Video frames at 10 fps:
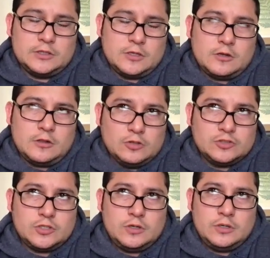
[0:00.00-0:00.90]

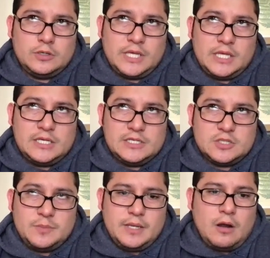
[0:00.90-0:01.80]
closer he is to
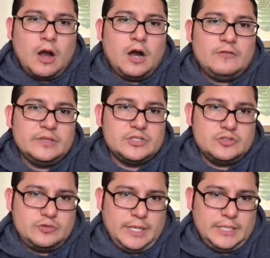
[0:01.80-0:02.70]
being off leash
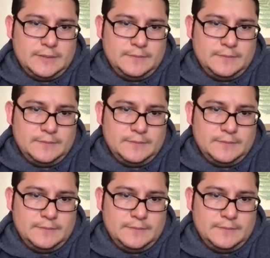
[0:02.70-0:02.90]
trained.